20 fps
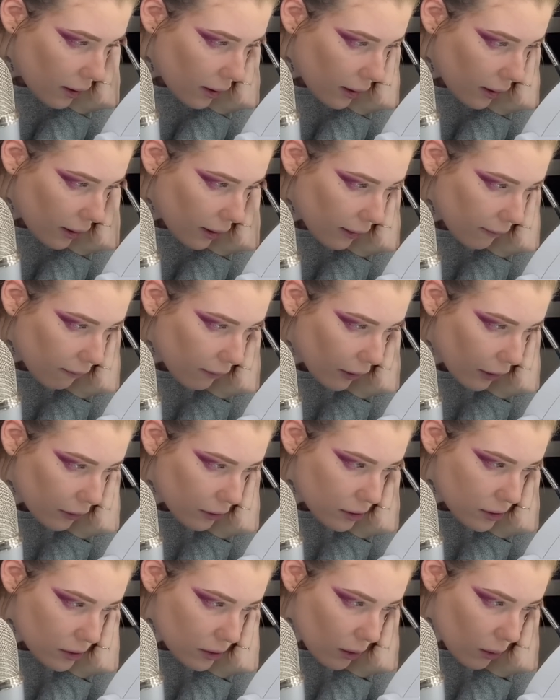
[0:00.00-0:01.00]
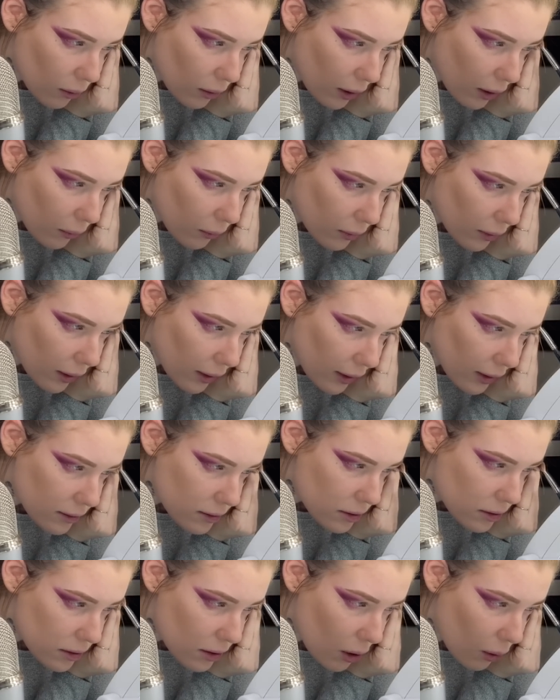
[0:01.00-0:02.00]
And I felt so lonely.
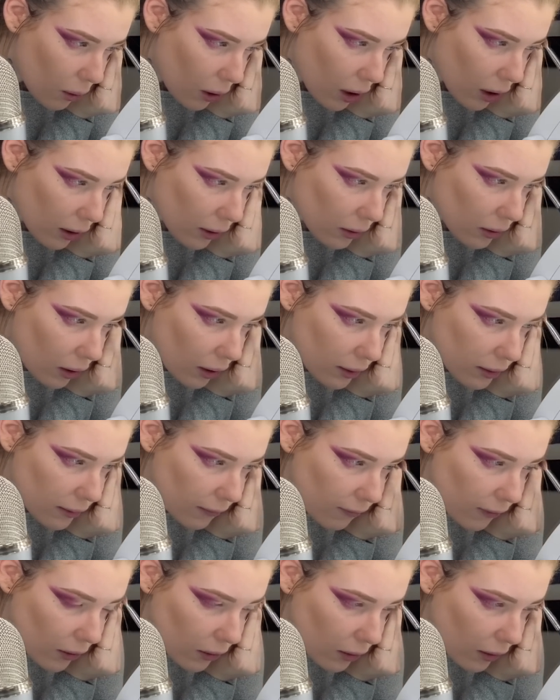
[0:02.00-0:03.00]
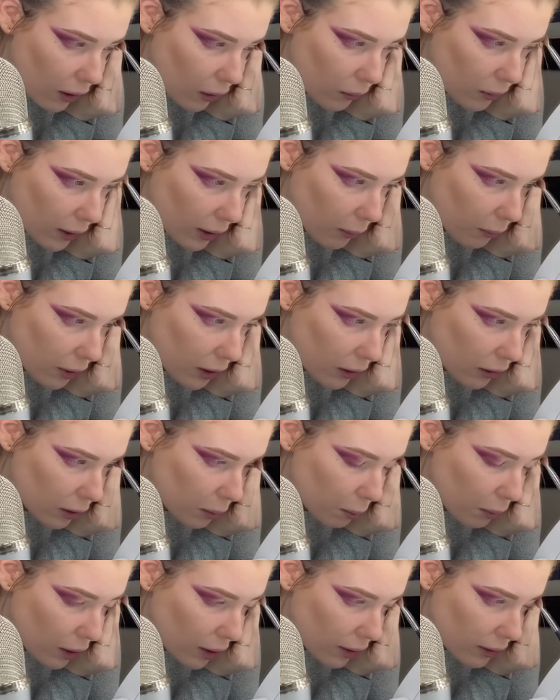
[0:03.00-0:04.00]
It's so hard not to feel lonely when you're
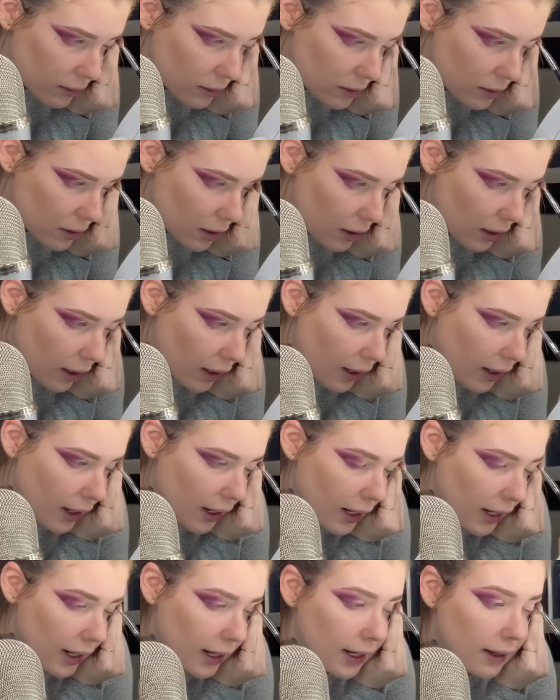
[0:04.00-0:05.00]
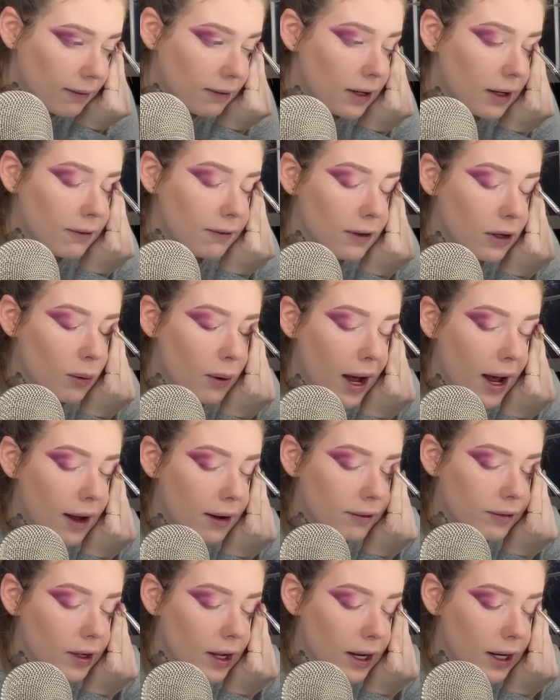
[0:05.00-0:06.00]
depressed. Even if you
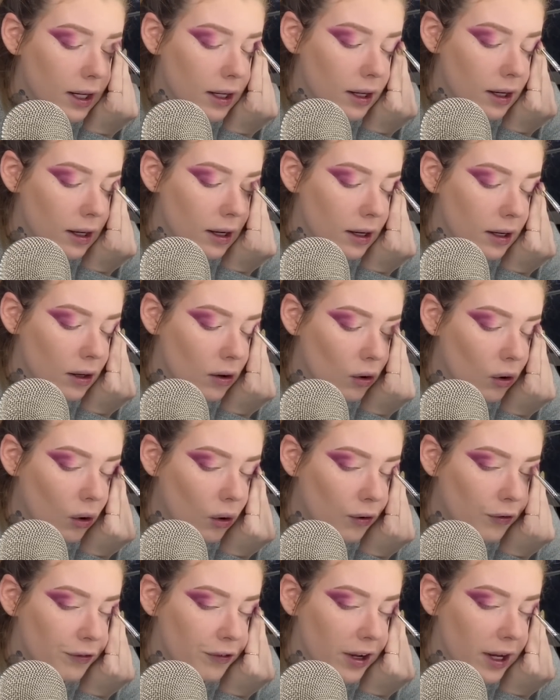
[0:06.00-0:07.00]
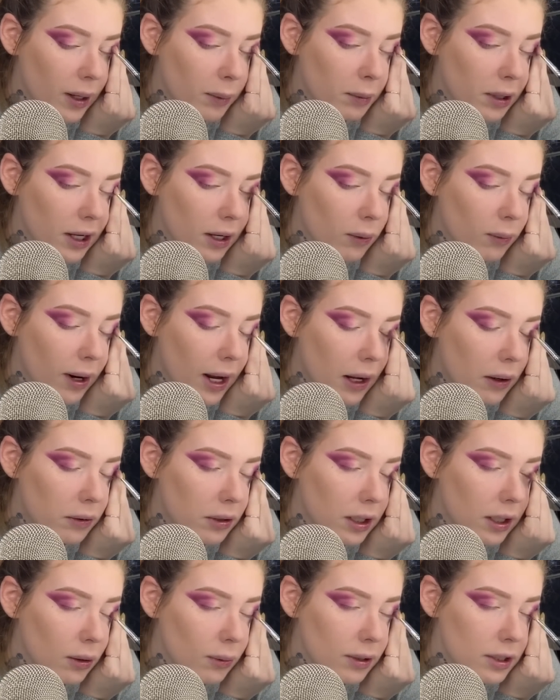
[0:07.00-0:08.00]
have like your whole family
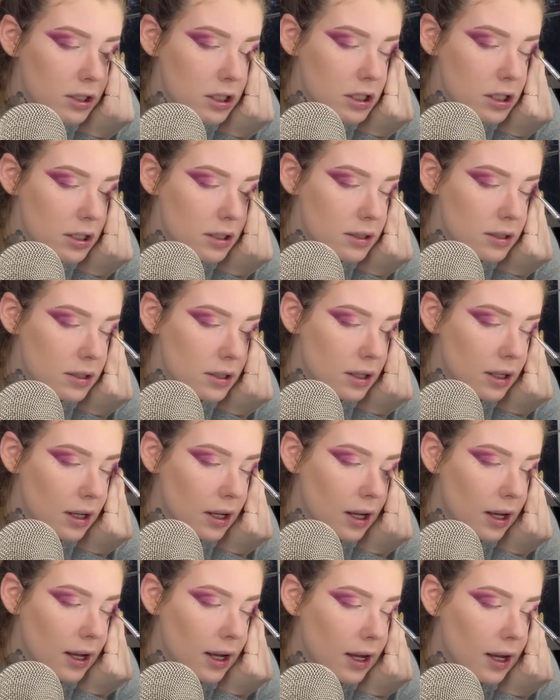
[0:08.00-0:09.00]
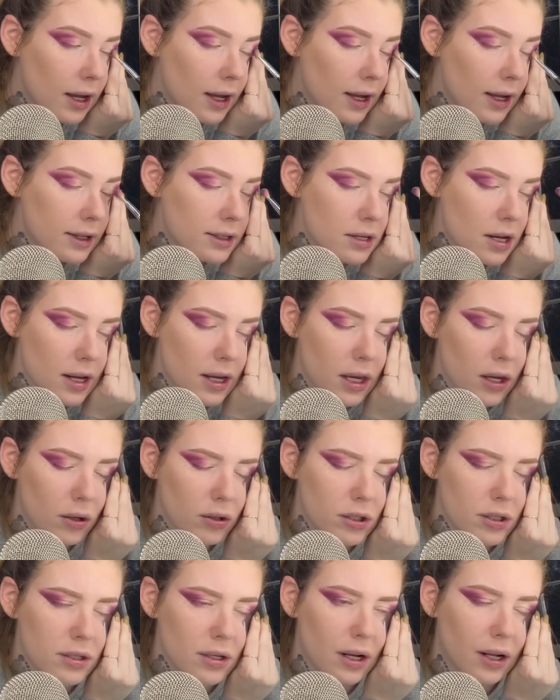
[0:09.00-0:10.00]
around you, it's like you
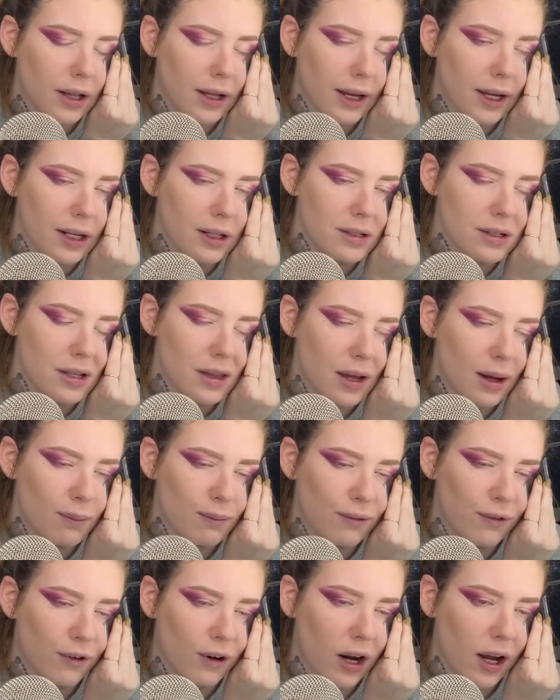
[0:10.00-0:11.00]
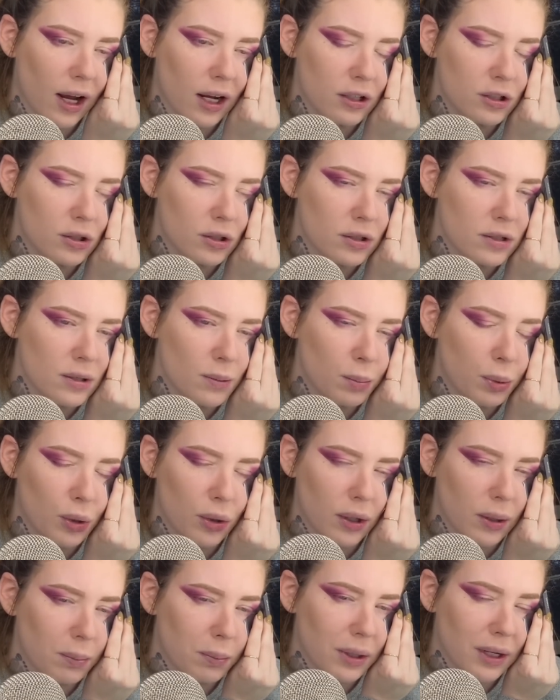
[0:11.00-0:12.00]
just cling to them for extra
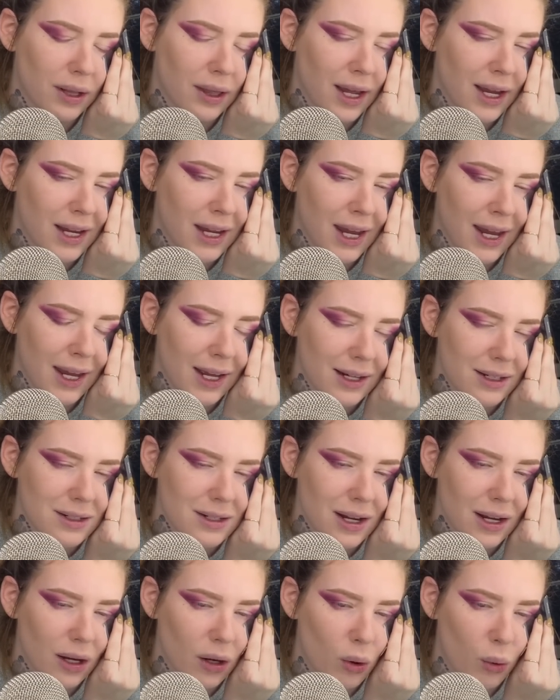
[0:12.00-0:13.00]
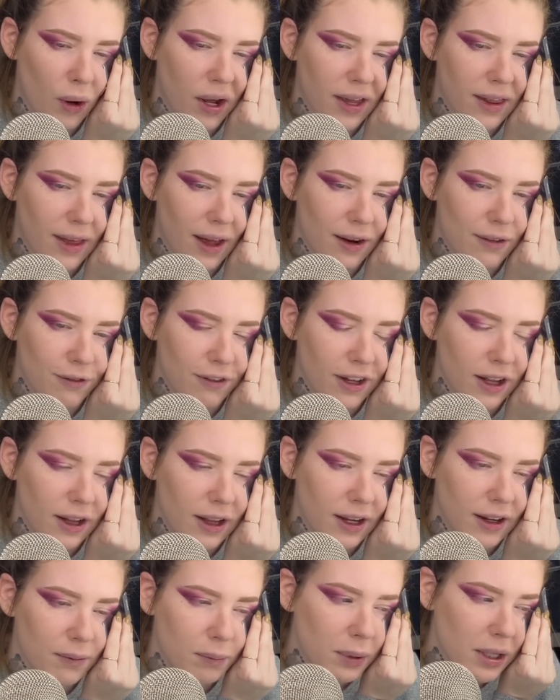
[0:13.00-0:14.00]
support, but they can't take away that
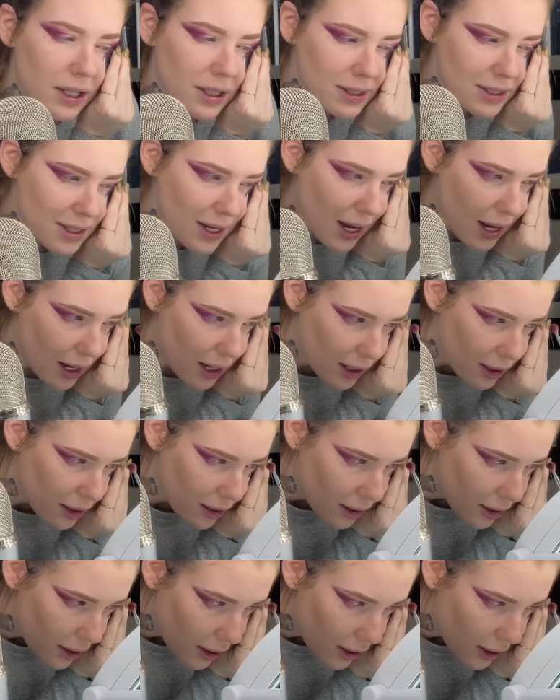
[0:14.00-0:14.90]
feeling of being sad.